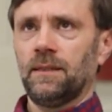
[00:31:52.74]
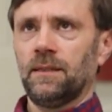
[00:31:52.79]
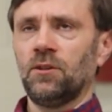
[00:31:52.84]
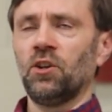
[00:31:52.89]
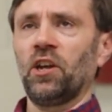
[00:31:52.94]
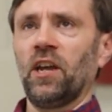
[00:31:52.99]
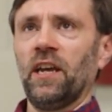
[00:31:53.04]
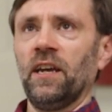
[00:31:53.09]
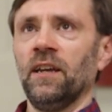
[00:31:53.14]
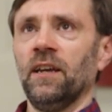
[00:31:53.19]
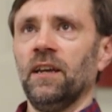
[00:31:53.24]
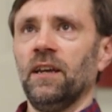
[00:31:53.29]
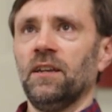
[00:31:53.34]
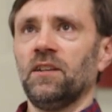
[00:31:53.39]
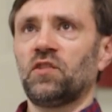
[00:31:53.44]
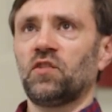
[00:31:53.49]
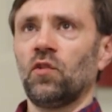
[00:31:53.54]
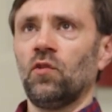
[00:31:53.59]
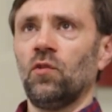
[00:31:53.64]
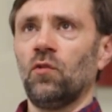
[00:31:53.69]
Okay,
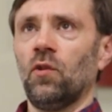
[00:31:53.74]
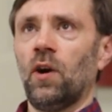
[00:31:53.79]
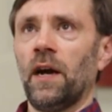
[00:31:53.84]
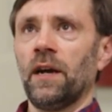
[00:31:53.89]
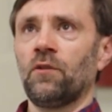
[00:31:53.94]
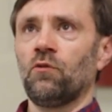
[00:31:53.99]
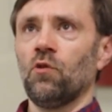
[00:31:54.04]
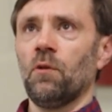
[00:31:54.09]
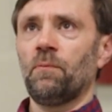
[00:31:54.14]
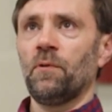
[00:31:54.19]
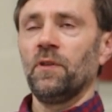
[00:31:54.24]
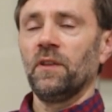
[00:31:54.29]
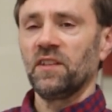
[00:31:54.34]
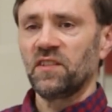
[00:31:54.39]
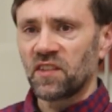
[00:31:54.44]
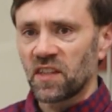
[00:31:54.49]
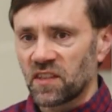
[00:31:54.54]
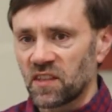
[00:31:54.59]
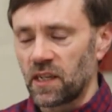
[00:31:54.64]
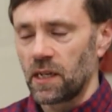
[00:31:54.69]
so I grew up in the
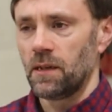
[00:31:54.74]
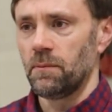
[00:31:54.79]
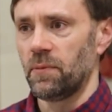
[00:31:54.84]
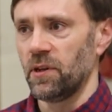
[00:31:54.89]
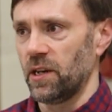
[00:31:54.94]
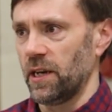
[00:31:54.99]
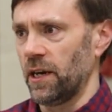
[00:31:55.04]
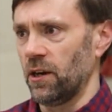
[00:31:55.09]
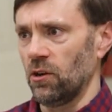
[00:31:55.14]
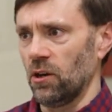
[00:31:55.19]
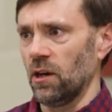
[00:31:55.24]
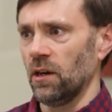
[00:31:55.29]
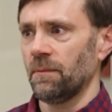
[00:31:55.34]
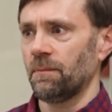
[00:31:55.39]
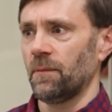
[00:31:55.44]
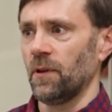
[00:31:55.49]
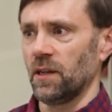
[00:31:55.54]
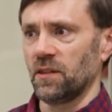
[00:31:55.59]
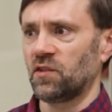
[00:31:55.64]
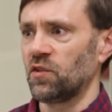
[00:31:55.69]
16-bit era,
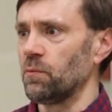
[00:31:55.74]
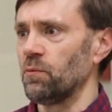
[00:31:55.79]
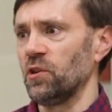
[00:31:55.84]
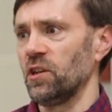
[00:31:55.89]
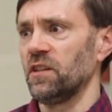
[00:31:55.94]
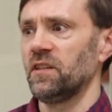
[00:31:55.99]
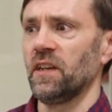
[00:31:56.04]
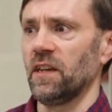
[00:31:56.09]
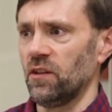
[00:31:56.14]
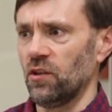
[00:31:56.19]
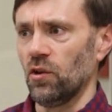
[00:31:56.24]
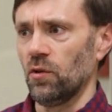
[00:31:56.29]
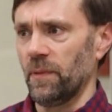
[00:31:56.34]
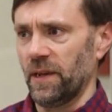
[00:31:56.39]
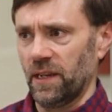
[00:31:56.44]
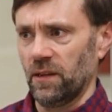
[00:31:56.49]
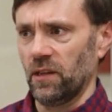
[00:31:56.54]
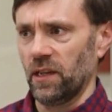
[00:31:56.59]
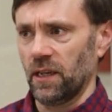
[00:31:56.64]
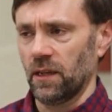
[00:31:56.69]
like Super Nintendo
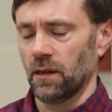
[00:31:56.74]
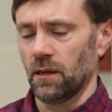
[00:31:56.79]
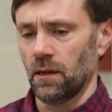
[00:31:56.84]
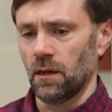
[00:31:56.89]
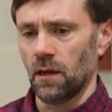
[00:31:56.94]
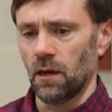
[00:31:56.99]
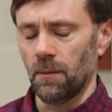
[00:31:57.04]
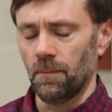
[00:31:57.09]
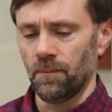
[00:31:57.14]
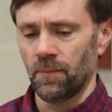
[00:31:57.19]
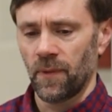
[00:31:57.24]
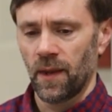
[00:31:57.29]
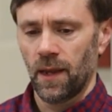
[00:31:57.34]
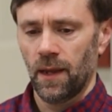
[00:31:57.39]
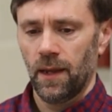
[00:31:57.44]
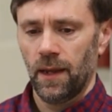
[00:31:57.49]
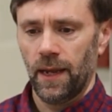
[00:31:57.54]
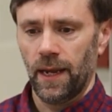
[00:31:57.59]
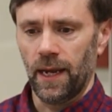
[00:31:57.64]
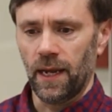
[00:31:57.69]
mainly.
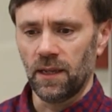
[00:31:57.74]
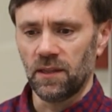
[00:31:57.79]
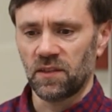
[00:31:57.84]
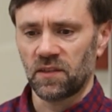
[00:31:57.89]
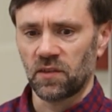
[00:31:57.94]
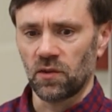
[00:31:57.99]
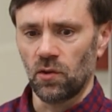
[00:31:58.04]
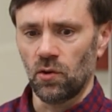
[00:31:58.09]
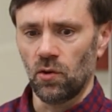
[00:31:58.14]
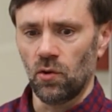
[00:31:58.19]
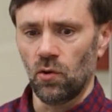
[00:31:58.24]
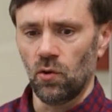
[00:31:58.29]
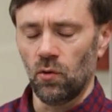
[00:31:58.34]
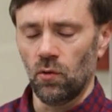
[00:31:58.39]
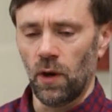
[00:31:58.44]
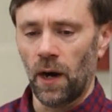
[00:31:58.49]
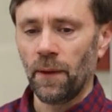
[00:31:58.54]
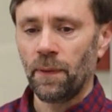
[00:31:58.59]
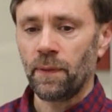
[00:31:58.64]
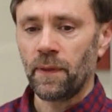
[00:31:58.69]
And
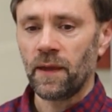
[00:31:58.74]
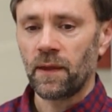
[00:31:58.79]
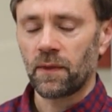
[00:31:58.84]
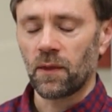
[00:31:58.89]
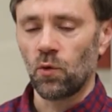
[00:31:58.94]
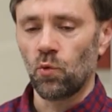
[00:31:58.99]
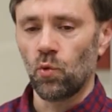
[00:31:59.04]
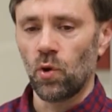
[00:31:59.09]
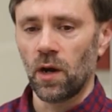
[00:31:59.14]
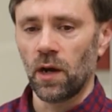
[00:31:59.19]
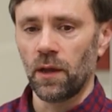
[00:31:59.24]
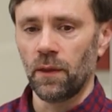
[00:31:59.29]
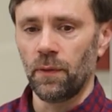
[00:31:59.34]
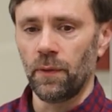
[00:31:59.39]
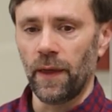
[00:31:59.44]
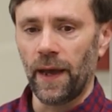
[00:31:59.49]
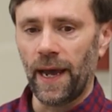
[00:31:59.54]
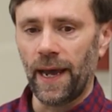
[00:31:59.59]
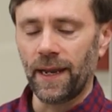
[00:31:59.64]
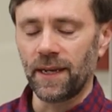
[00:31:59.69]
so I think the
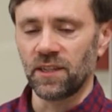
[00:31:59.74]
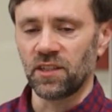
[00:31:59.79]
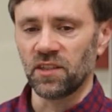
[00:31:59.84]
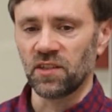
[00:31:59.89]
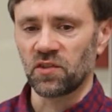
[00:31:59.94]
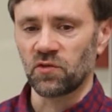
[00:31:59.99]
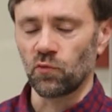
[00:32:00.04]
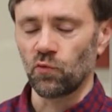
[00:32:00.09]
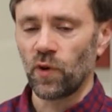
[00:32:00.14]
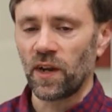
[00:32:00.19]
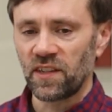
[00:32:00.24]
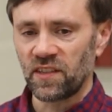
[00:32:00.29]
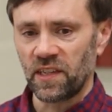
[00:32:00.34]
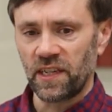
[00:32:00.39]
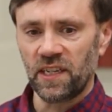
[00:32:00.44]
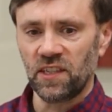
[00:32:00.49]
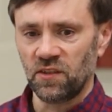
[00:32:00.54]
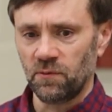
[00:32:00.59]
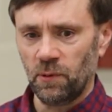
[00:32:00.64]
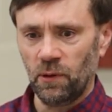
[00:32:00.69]
one that just
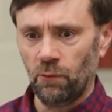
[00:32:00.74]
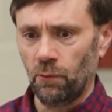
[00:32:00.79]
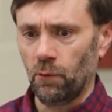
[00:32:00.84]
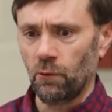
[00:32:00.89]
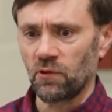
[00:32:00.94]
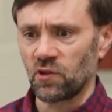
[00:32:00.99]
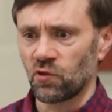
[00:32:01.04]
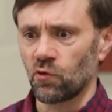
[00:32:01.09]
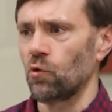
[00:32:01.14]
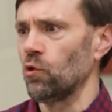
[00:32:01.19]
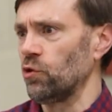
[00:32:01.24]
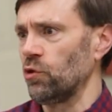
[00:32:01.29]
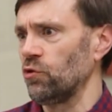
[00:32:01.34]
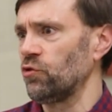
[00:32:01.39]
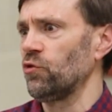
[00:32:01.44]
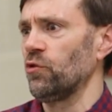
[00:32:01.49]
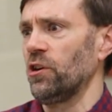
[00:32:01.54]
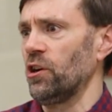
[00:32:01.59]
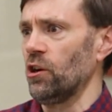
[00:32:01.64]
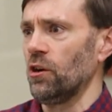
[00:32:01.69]
resonates with me was Chrono
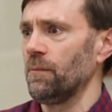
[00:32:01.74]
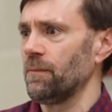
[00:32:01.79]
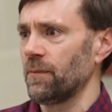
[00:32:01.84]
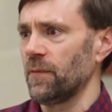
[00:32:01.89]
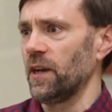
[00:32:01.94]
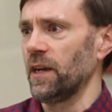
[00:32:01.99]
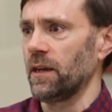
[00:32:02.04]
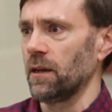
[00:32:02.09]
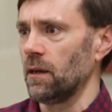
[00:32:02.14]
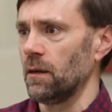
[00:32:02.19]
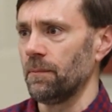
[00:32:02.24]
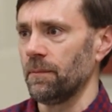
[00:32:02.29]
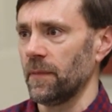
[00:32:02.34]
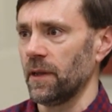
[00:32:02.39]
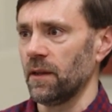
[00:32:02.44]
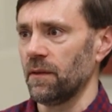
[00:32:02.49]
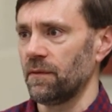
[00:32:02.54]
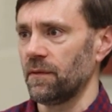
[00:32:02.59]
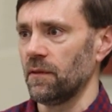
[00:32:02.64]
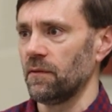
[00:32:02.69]
Trigger. Like,
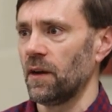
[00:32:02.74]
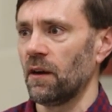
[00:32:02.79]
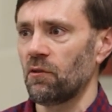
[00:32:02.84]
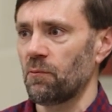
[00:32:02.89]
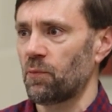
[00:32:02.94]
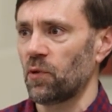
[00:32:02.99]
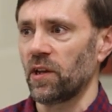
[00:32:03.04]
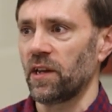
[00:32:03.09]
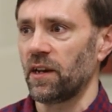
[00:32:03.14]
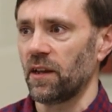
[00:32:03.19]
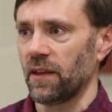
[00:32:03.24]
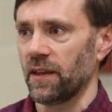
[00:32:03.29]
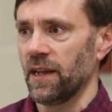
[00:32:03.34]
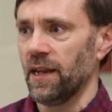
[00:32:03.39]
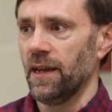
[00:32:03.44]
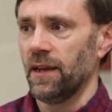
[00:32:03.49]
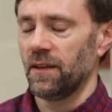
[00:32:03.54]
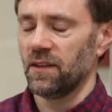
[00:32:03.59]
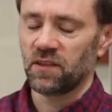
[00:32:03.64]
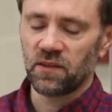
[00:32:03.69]
if you've never played
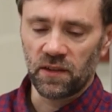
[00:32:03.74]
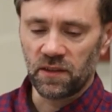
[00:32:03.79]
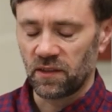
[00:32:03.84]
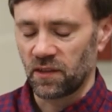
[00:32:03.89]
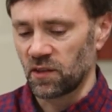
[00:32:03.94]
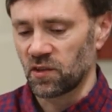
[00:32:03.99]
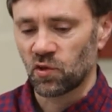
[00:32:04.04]
it, this is a